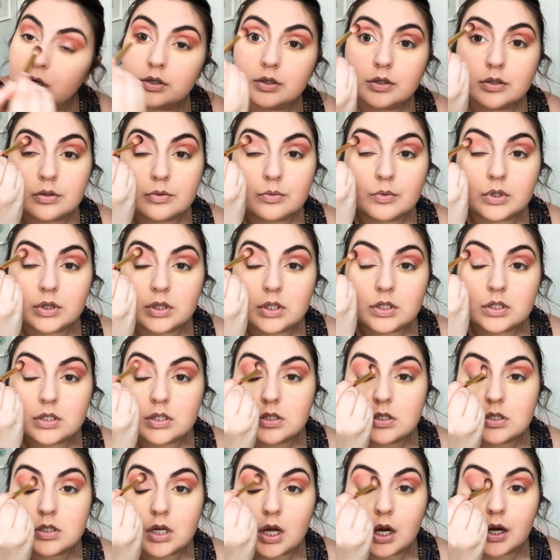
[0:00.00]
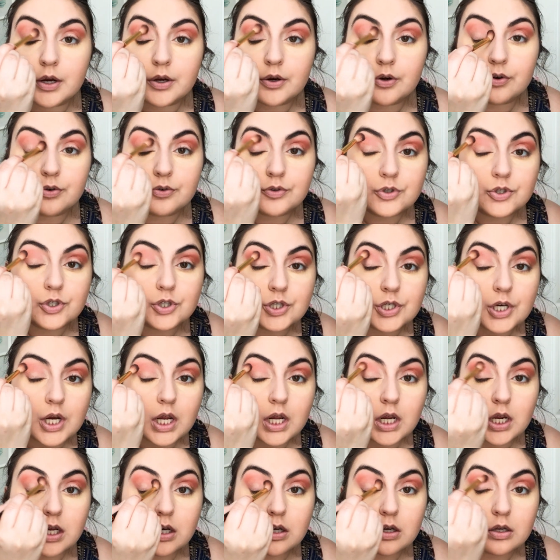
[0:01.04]
Just want the desired
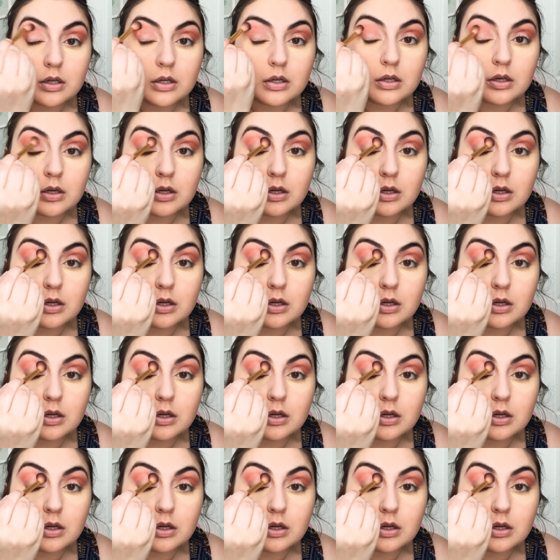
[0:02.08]
shade.